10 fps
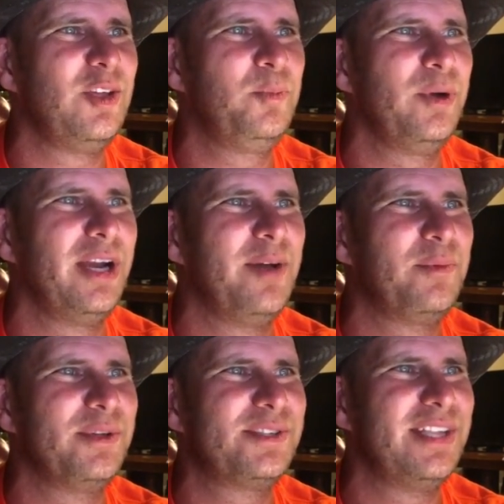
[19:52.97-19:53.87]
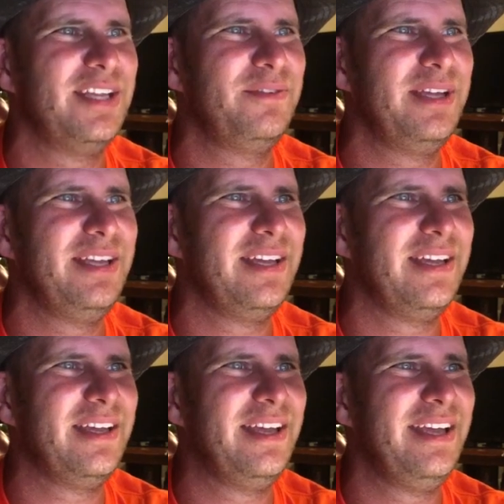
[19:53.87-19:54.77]
you put up with Stevie
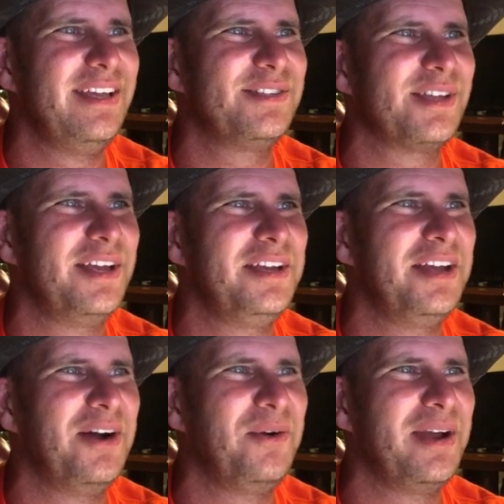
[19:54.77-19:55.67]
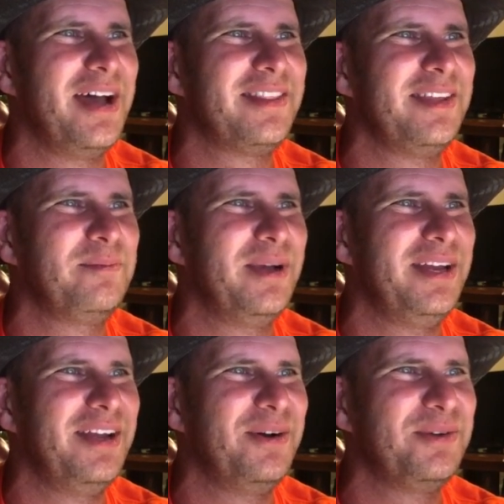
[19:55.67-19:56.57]
he is a know nothing
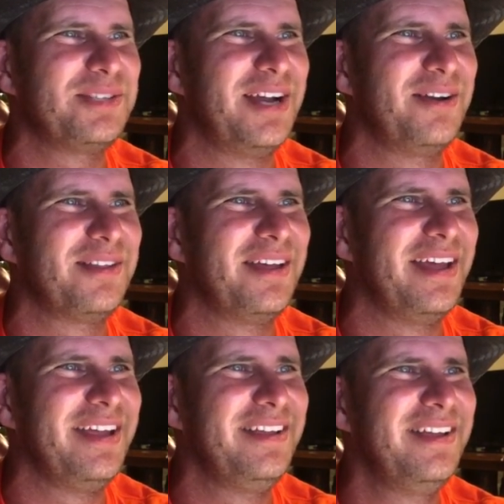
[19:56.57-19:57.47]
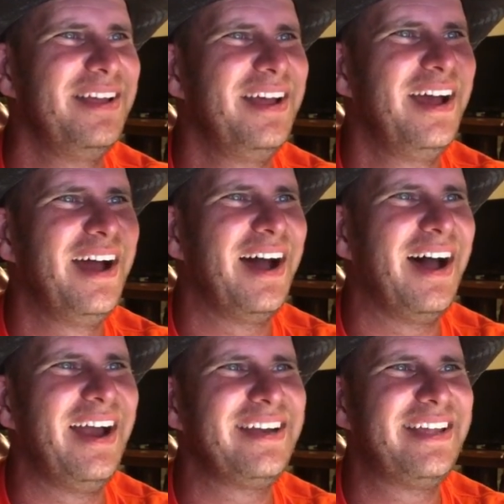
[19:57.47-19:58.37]
but knows everything.
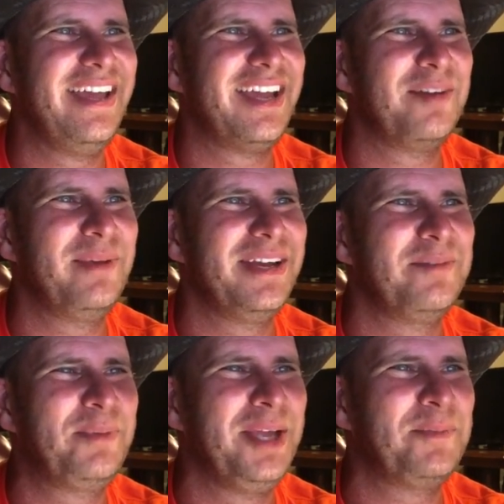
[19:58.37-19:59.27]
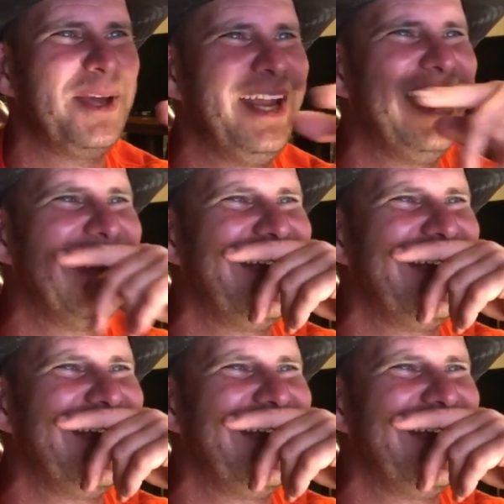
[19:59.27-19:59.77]
I'd kick him in the pee-pee.